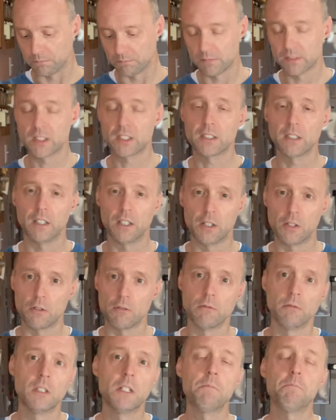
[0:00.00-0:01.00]

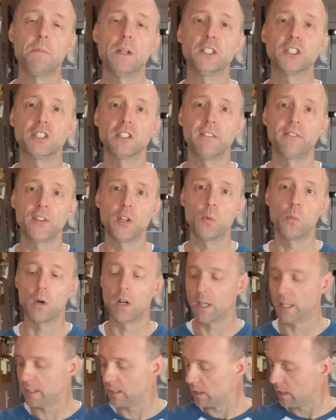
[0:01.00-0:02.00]
So measure if you
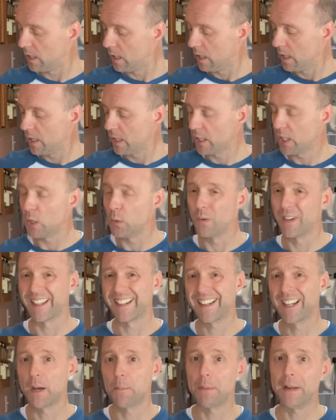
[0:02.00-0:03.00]
want. You want a
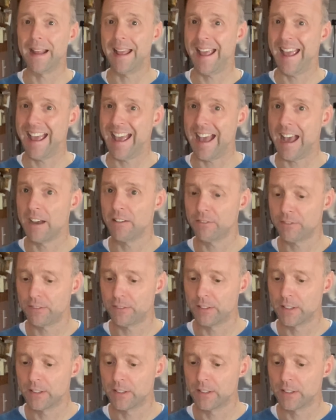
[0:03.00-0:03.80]
cup and a half.